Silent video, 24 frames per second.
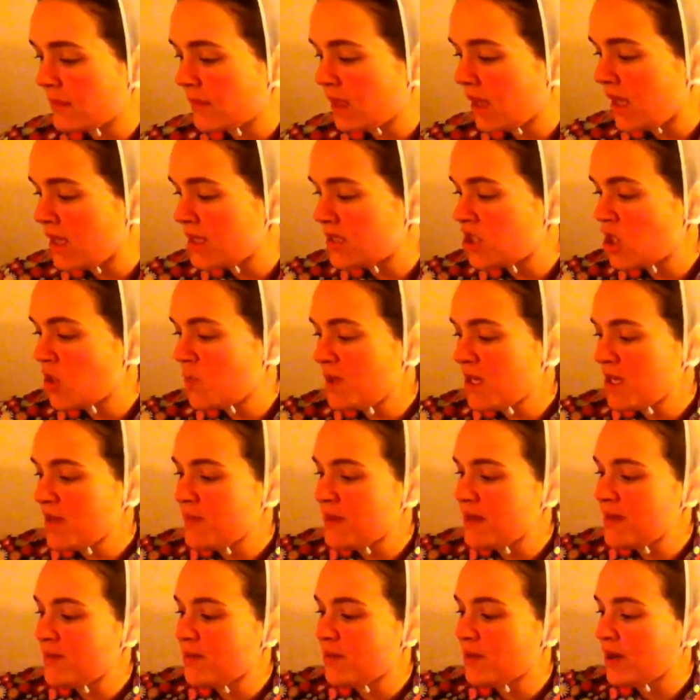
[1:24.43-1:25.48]
And so many
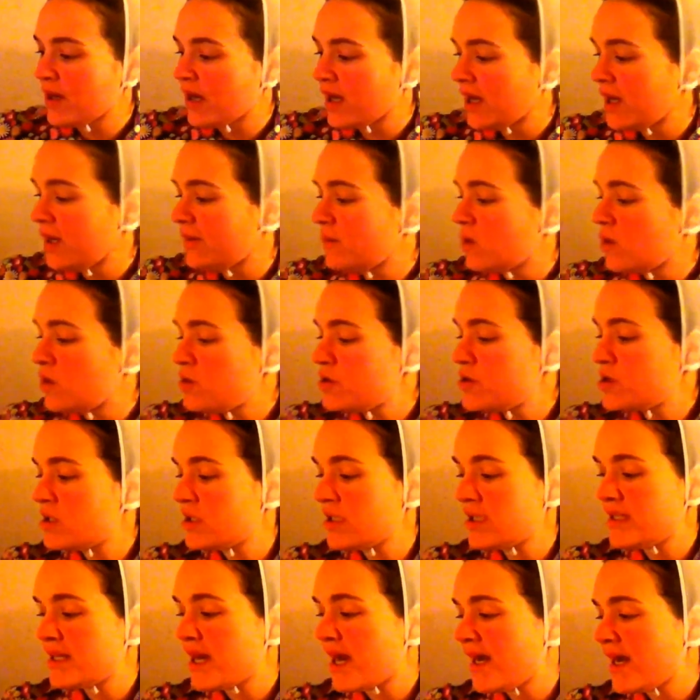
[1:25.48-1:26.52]
people get
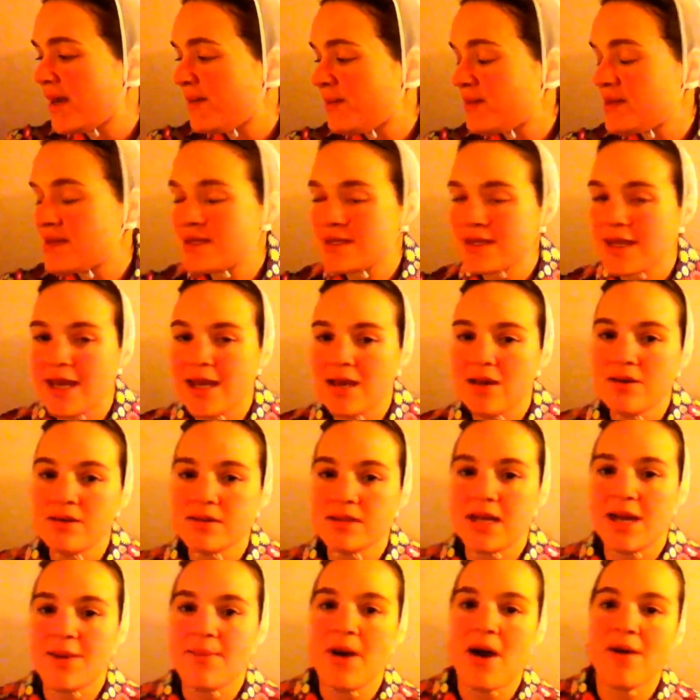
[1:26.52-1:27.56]
emotionally tied up in the scales,
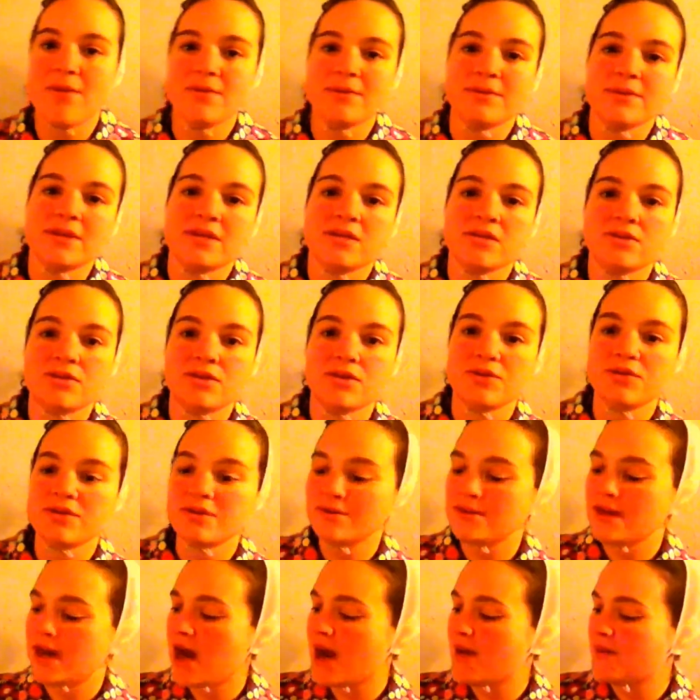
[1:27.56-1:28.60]
and I probably do too
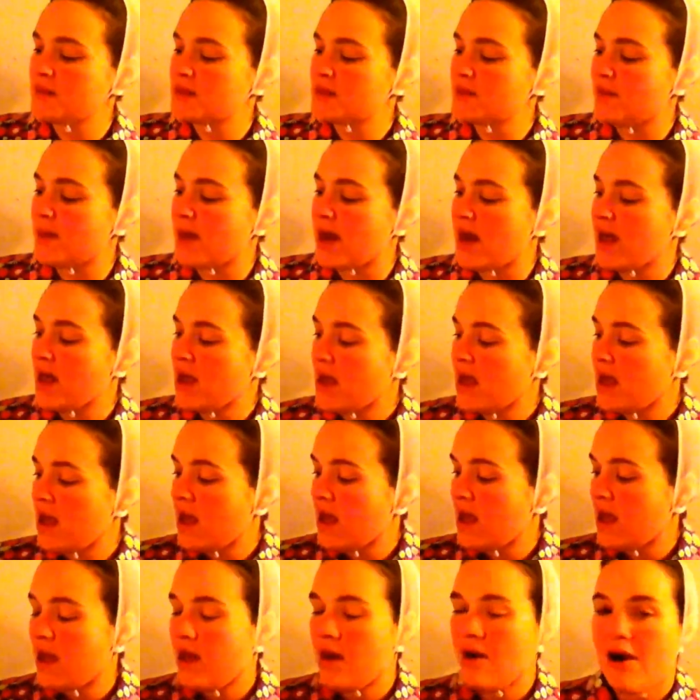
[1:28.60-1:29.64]
sometimes, or
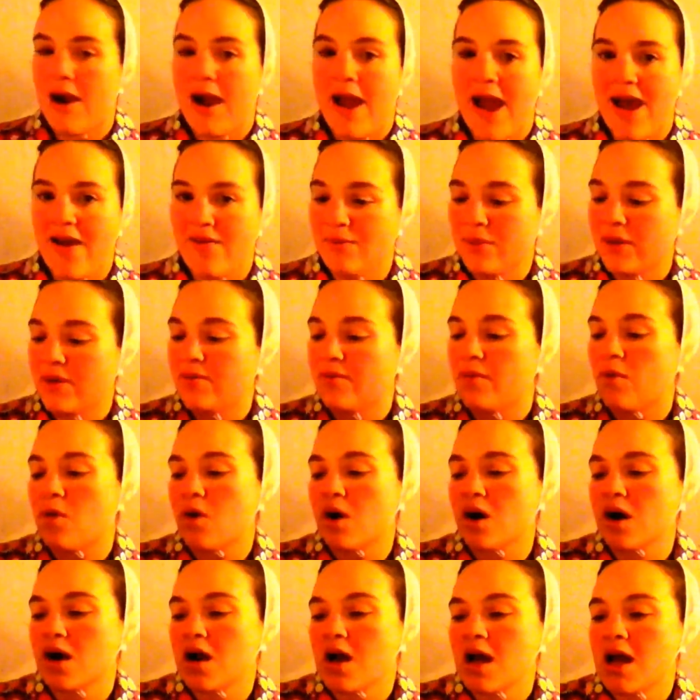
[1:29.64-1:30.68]
I have
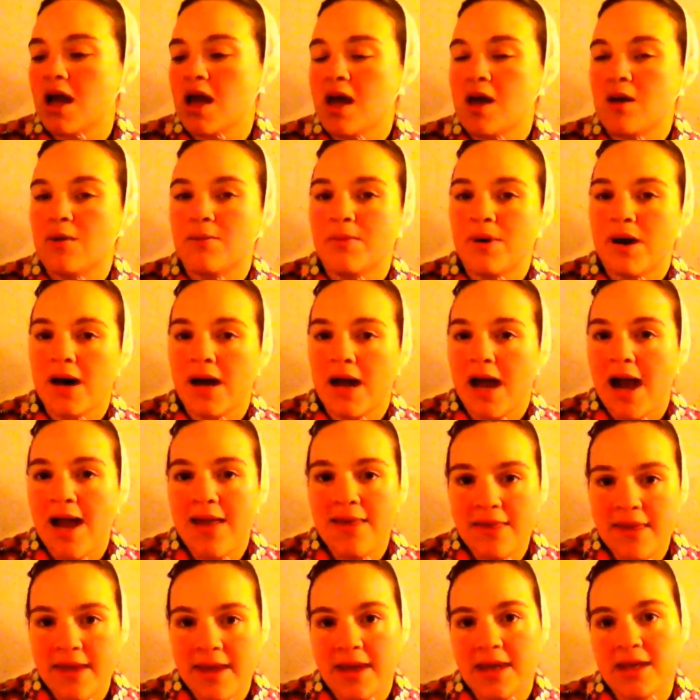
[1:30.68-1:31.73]
before. But I
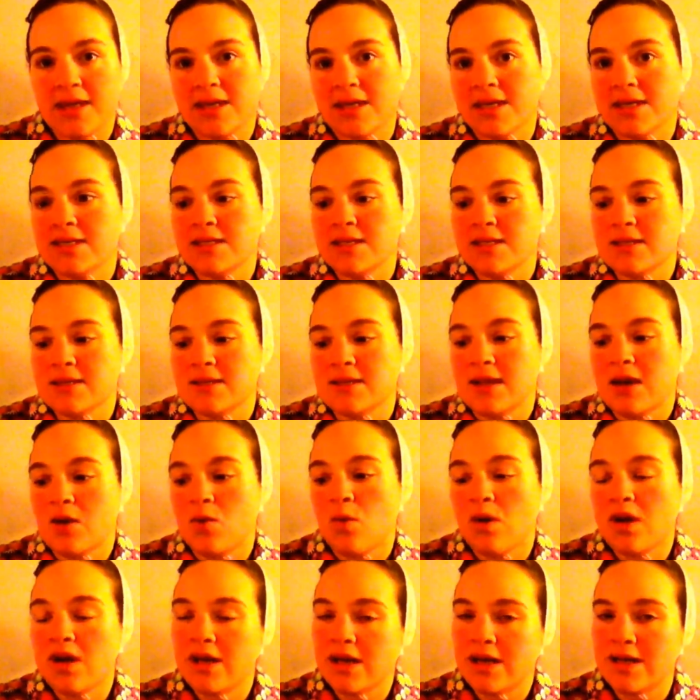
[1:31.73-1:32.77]
think it is a
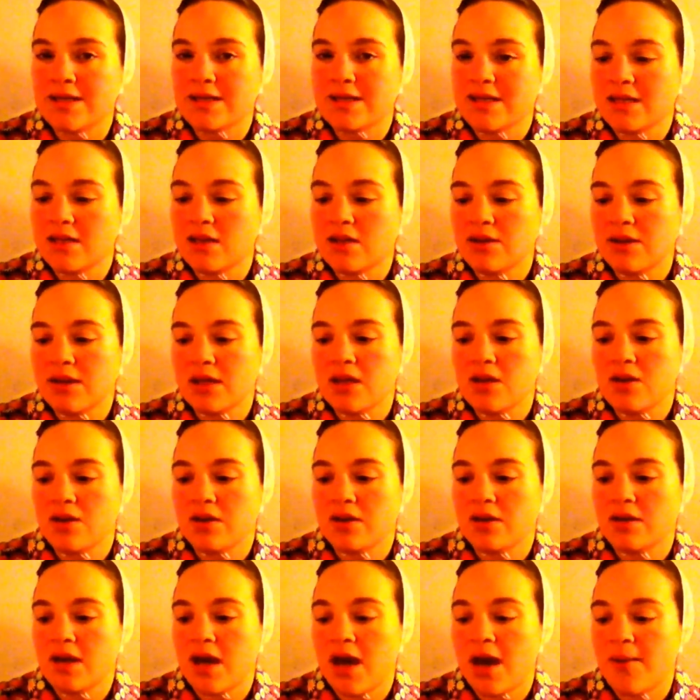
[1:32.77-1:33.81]
skill that you
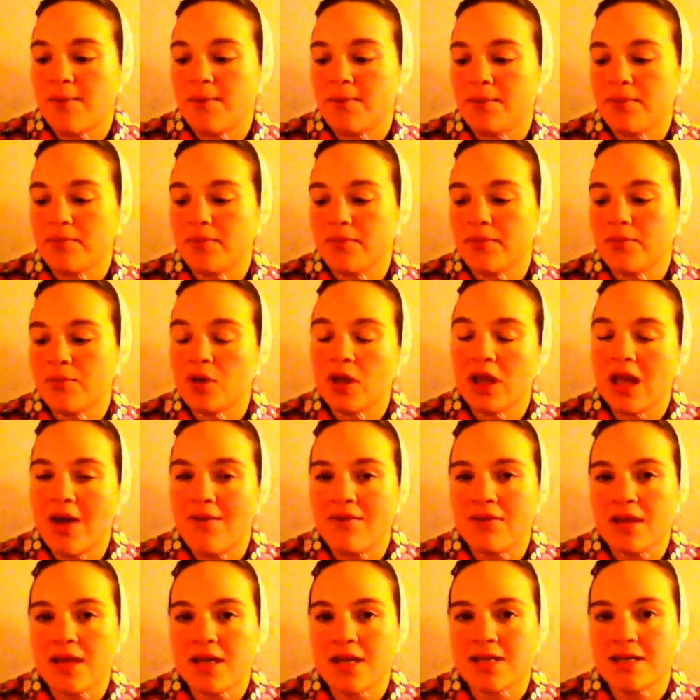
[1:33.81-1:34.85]
could really have
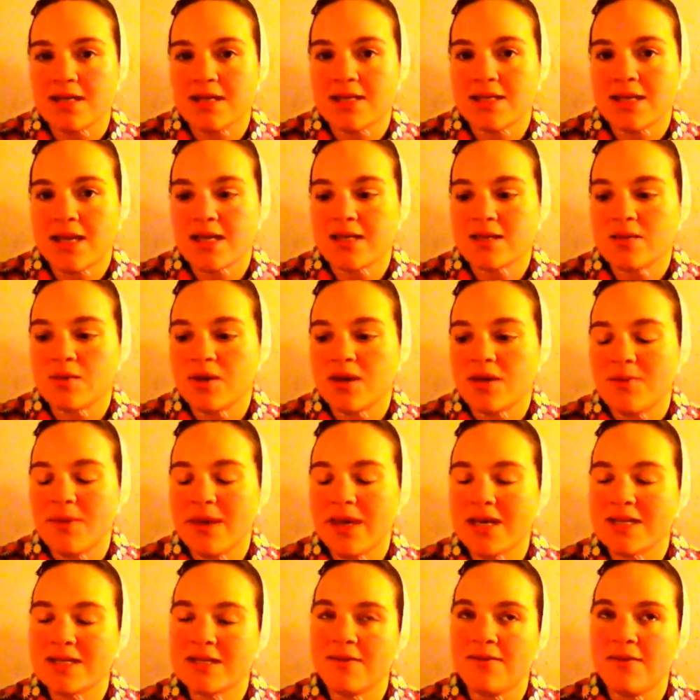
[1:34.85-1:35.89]
a lot of success with,
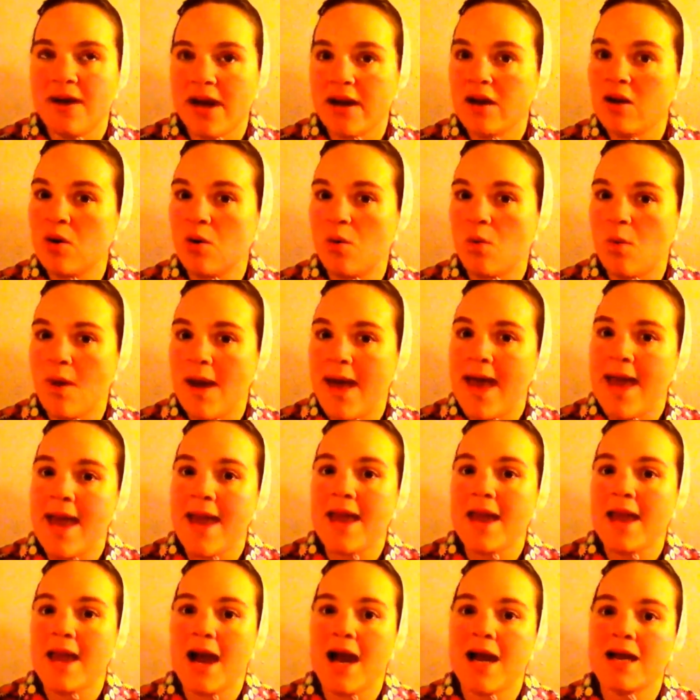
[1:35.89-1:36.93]
because if I don't
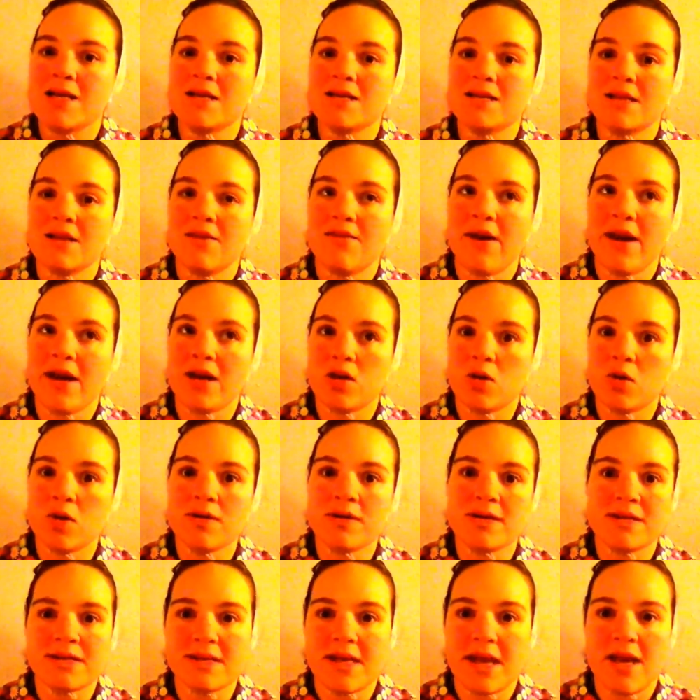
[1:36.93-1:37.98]
weigh, if I ignore
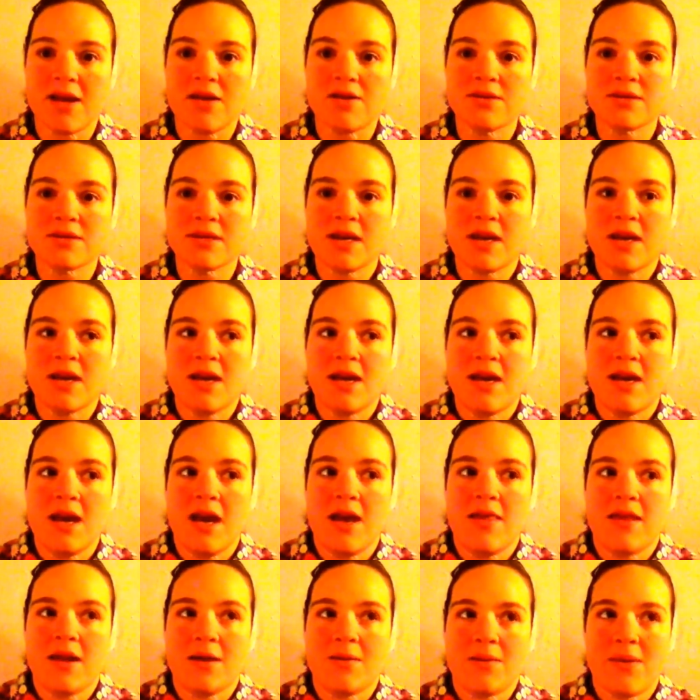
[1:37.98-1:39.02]
the scales,
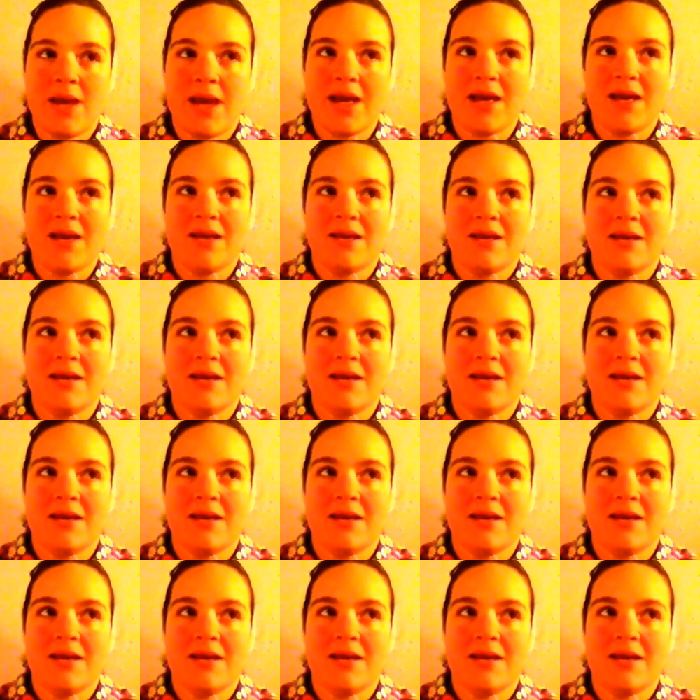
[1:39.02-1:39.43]
and then I'm like,